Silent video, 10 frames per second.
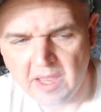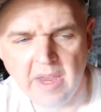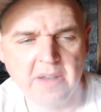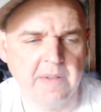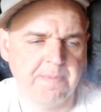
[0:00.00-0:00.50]

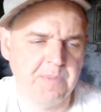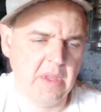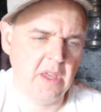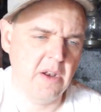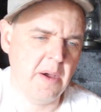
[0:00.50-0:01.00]
And
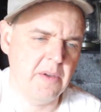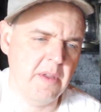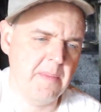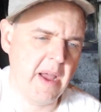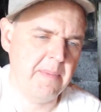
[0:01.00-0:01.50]
you know,
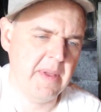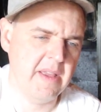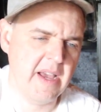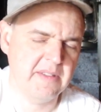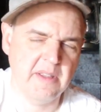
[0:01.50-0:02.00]
you might
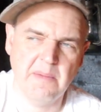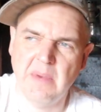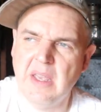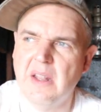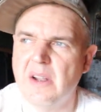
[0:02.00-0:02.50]
be asking
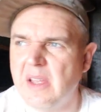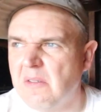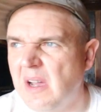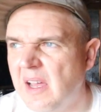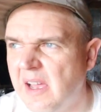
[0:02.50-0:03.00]
me, you know, like,
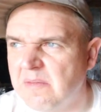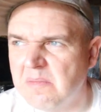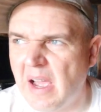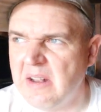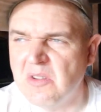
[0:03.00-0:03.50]
well,
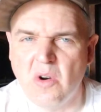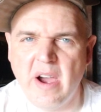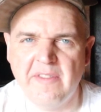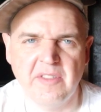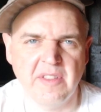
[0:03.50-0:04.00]
I'd, I'd go
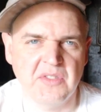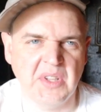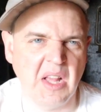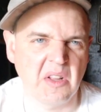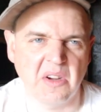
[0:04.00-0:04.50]
after the
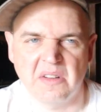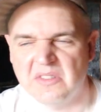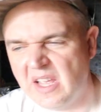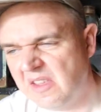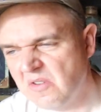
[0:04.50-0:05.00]
seller
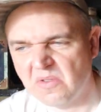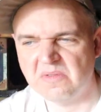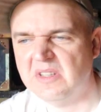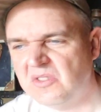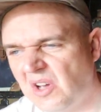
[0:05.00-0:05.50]
and say you were
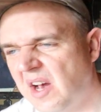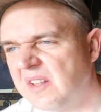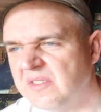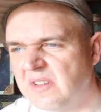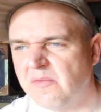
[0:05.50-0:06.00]

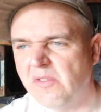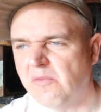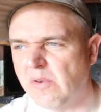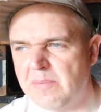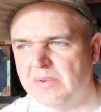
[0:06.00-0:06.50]
dishonest in
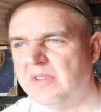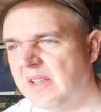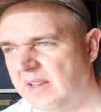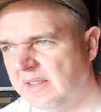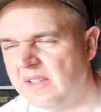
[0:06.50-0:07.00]

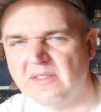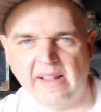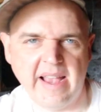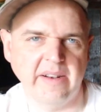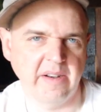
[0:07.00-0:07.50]
representing this
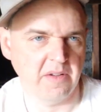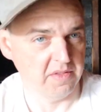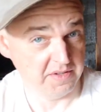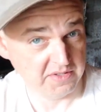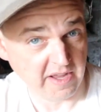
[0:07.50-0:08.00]
lantern and all
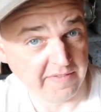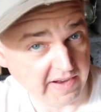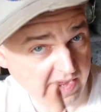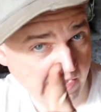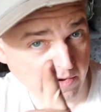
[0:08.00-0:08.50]
this stuff.
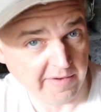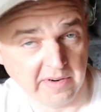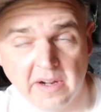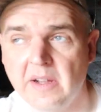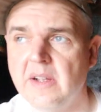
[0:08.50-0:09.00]
Now,
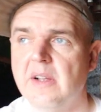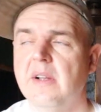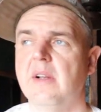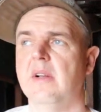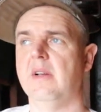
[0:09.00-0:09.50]
however,
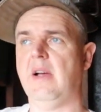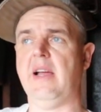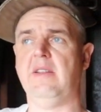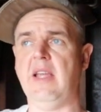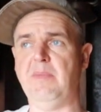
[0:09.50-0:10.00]

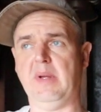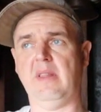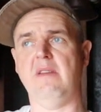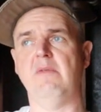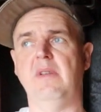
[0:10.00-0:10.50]
I
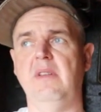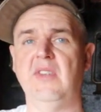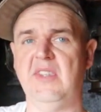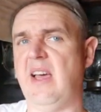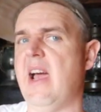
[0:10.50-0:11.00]
typically would
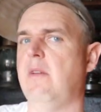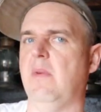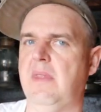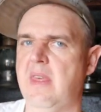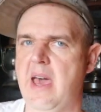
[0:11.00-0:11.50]
side
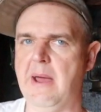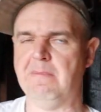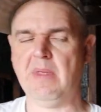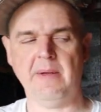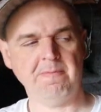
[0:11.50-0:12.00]
with that.
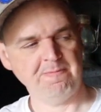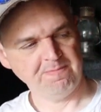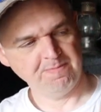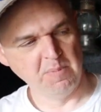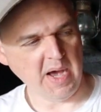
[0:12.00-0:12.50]

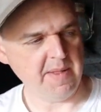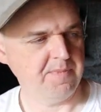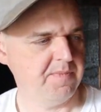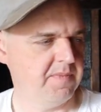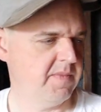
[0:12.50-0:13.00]
But
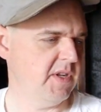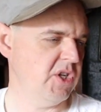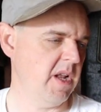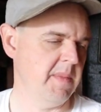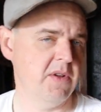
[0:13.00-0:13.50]
the
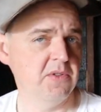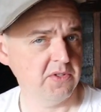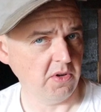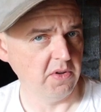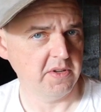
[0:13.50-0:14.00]
gentleman who
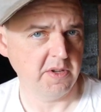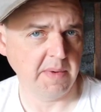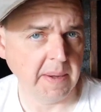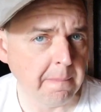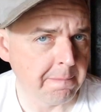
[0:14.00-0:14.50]
sold it to
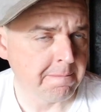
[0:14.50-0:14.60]
me